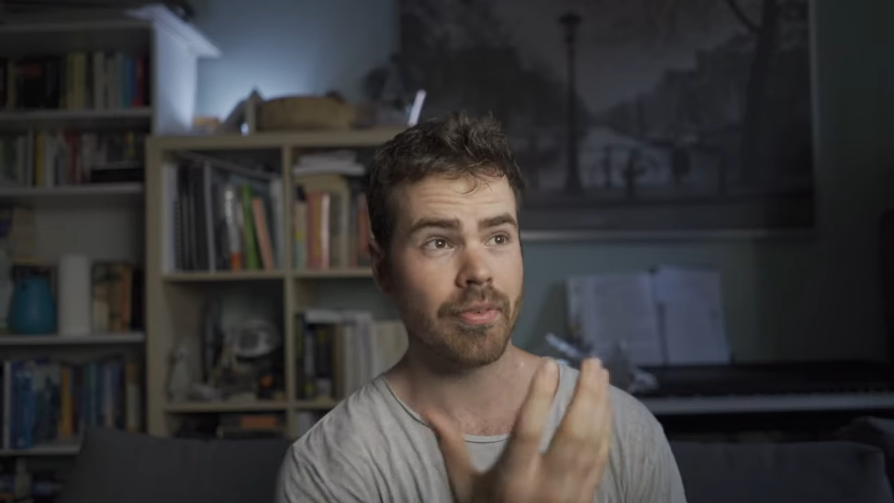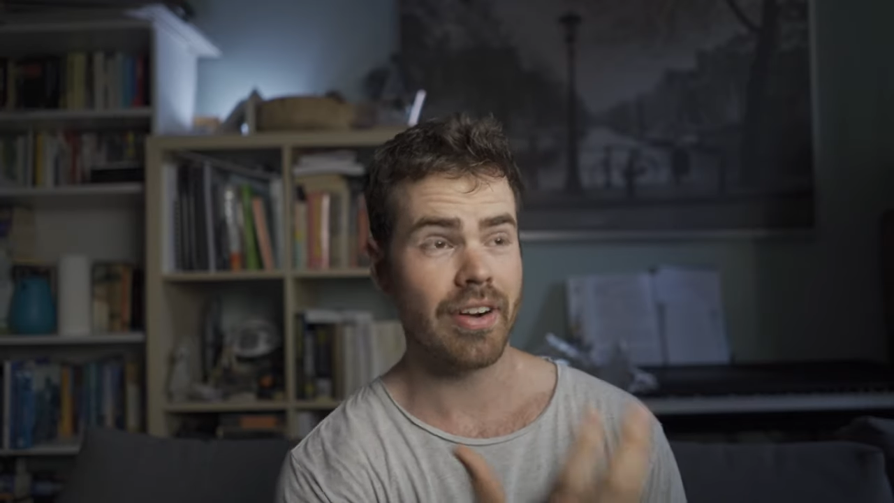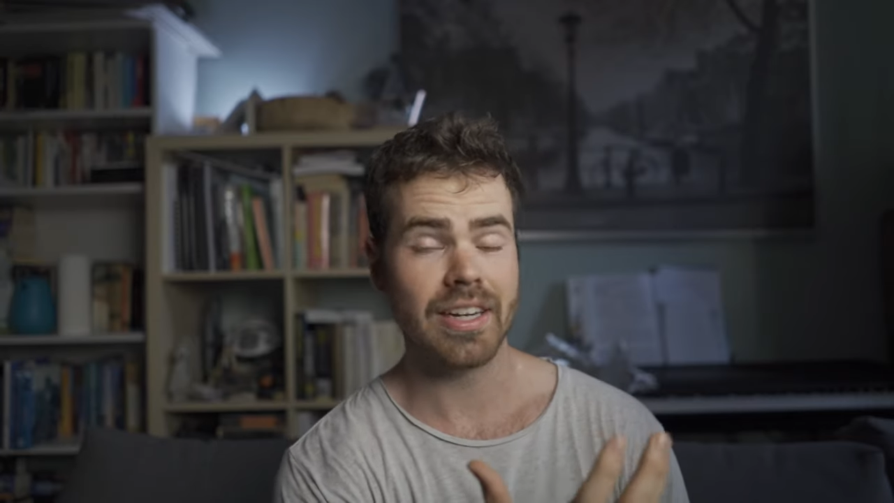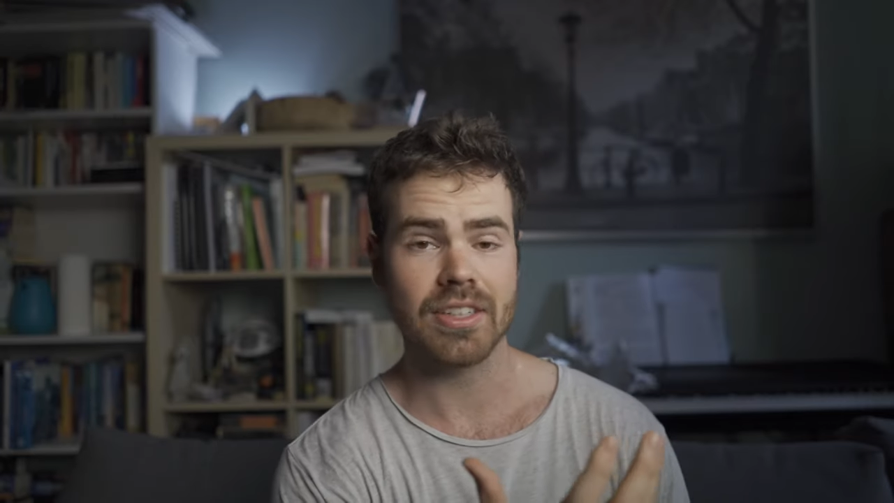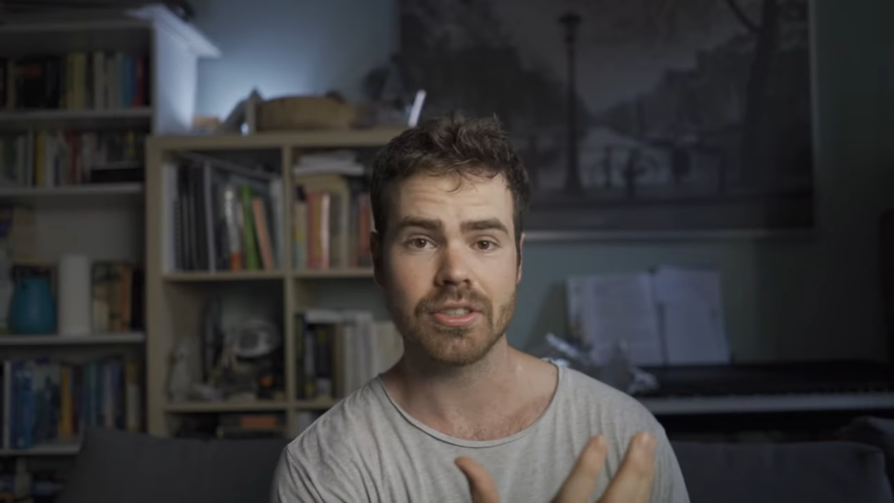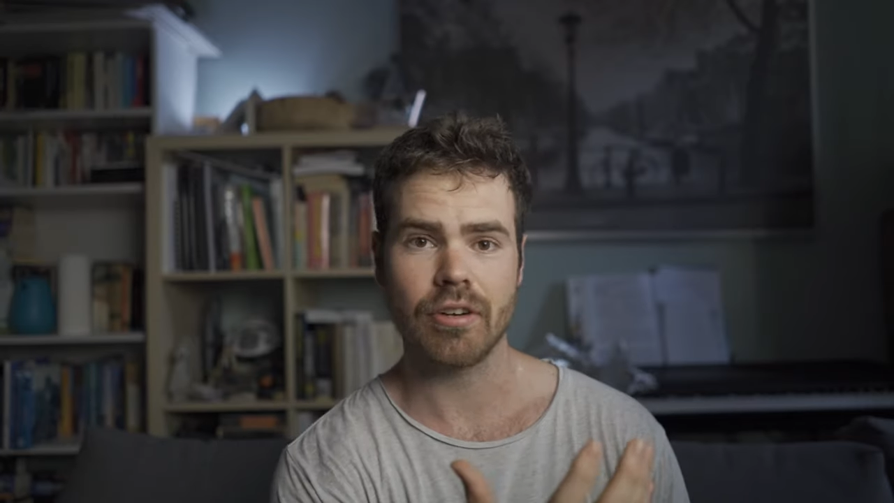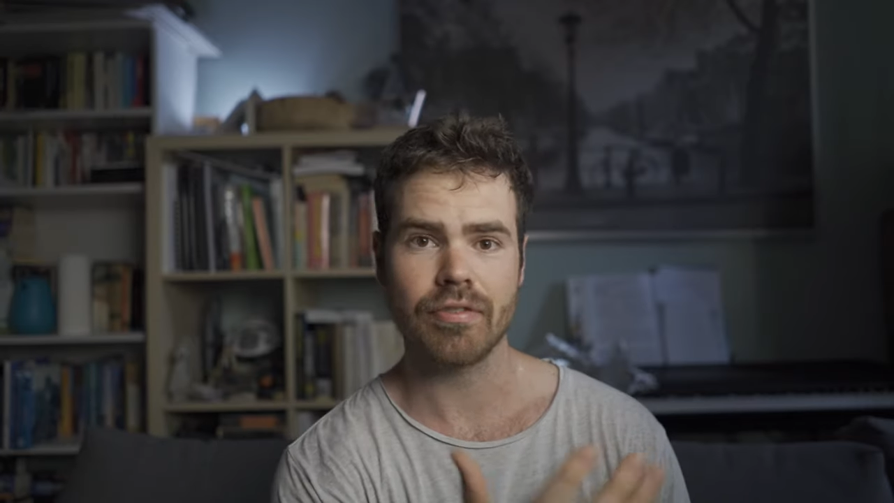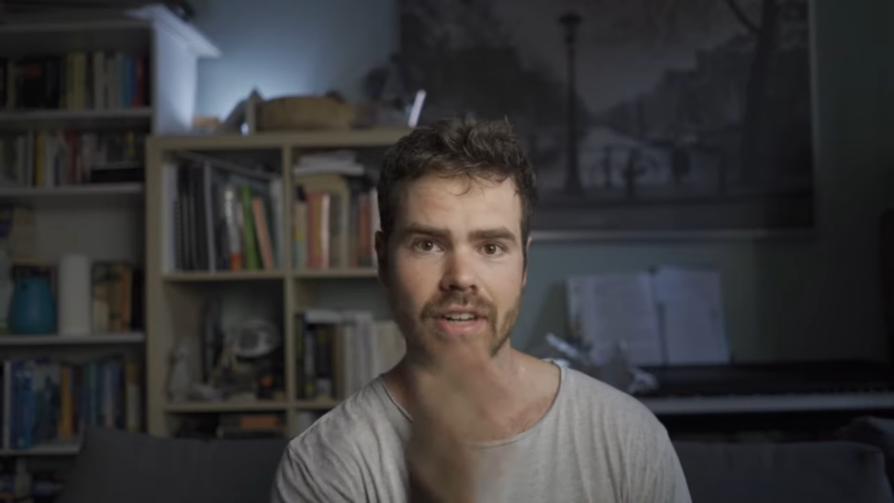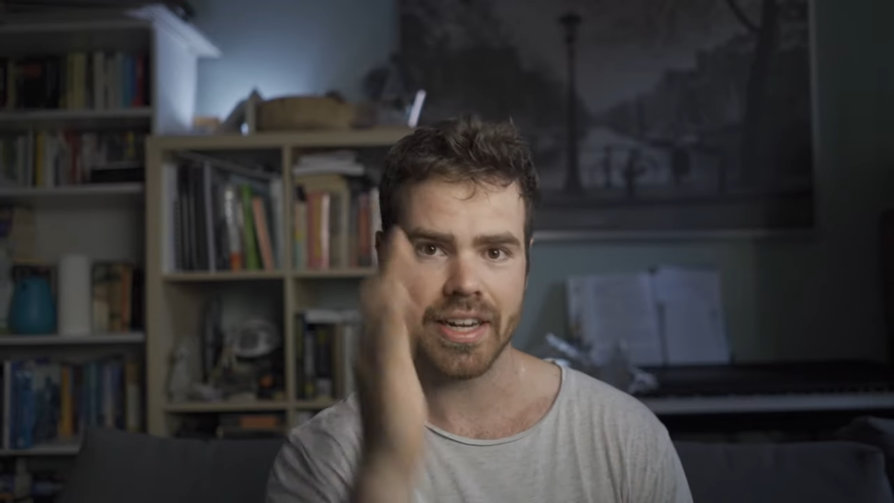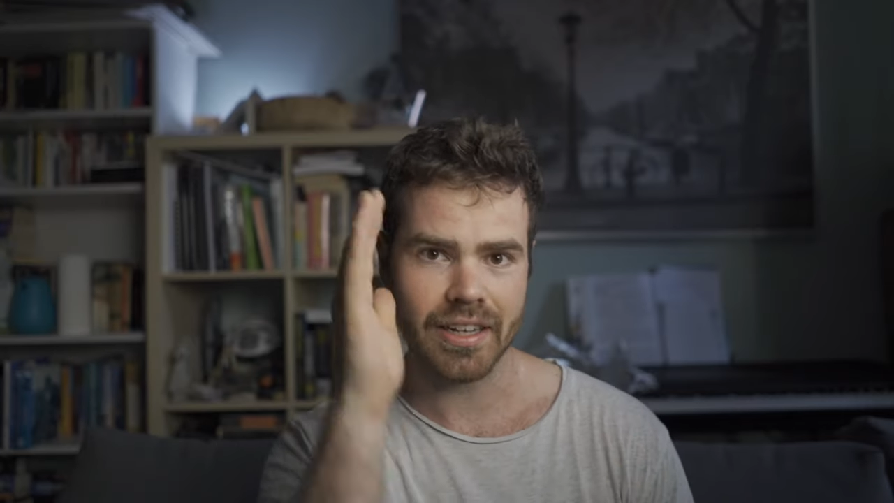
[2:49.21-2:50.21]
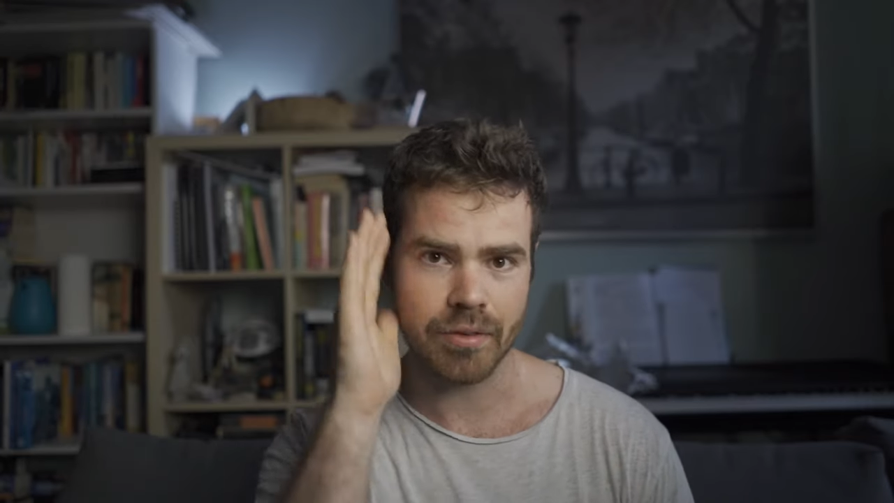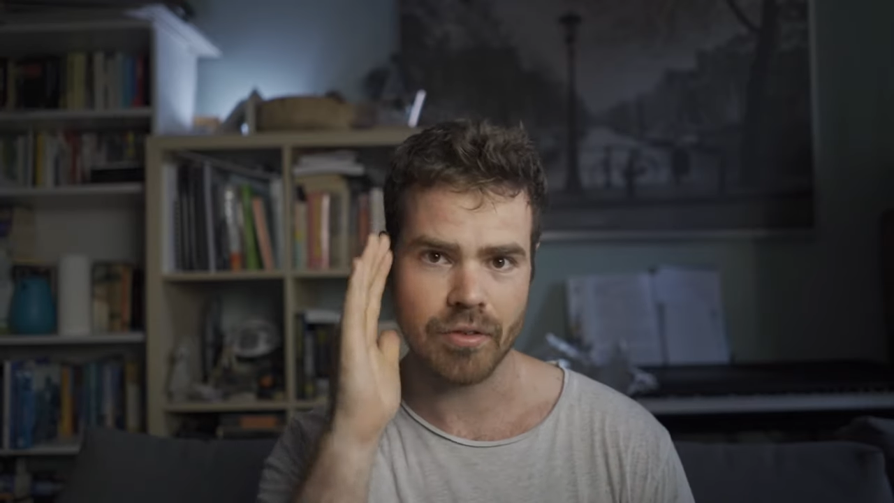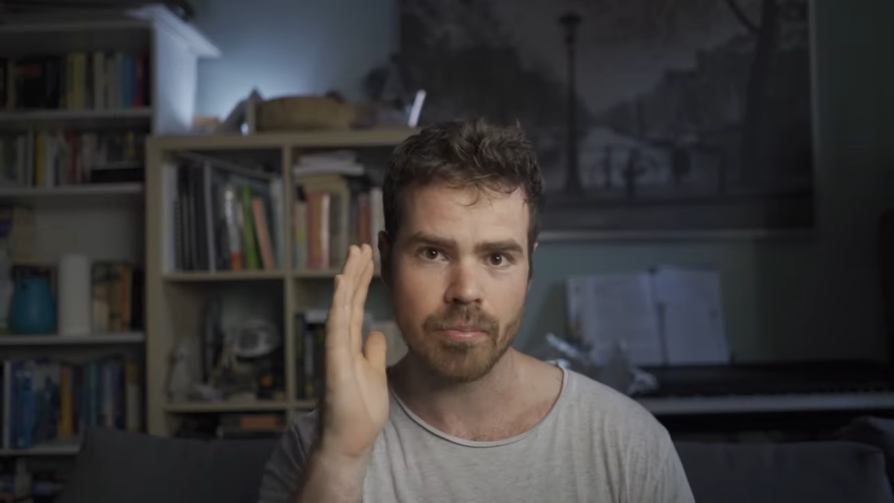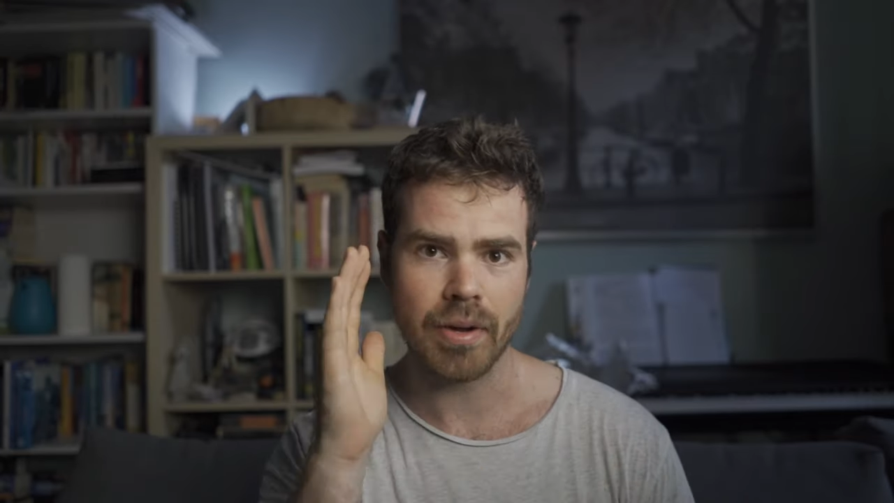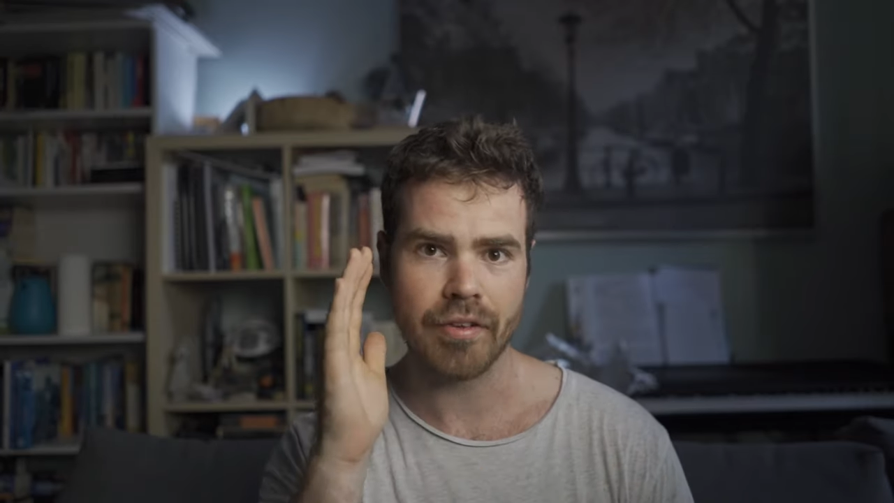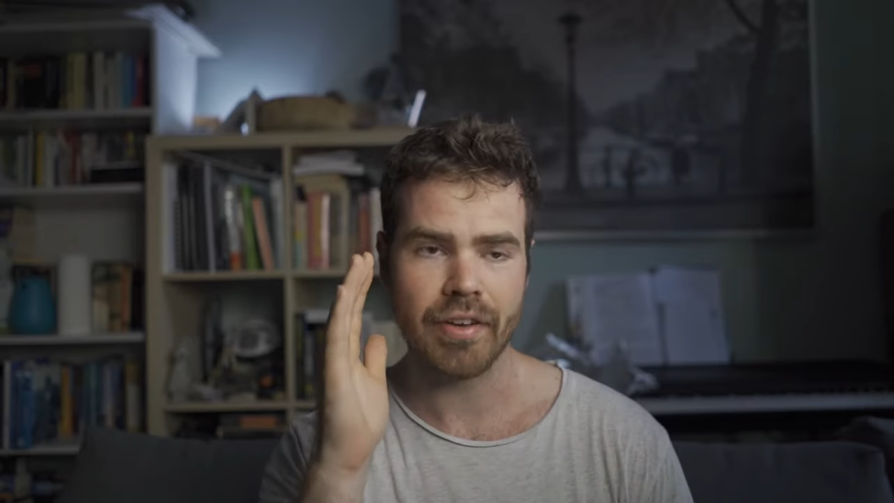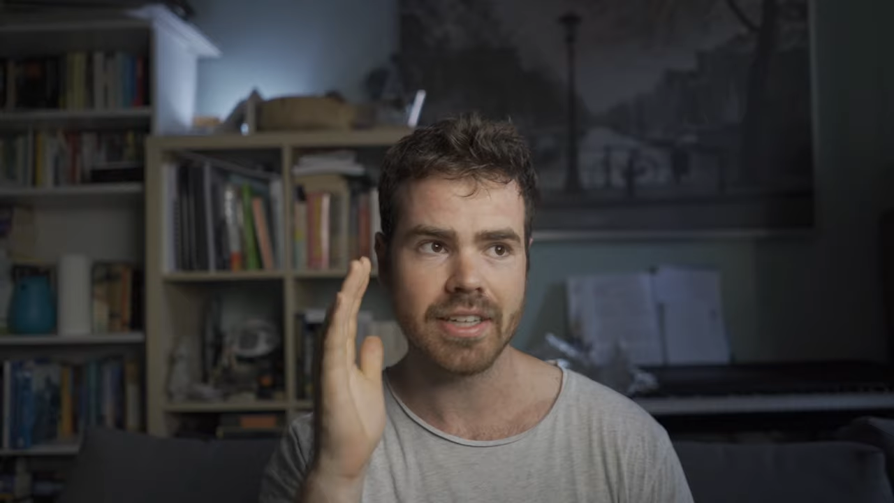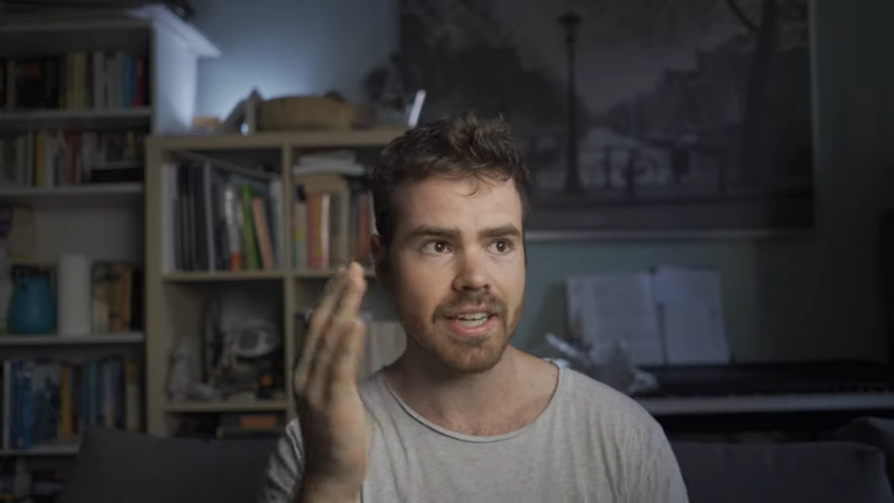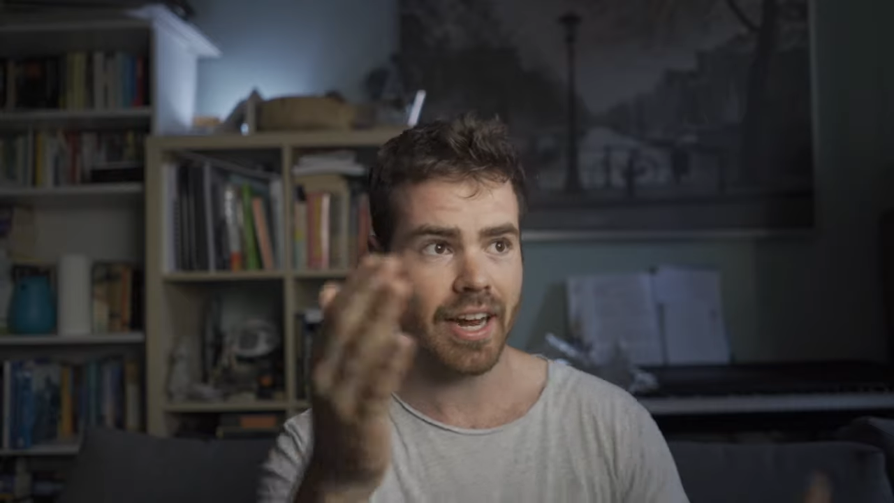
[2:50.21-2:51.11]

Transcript: providing a soft light kind of on my face.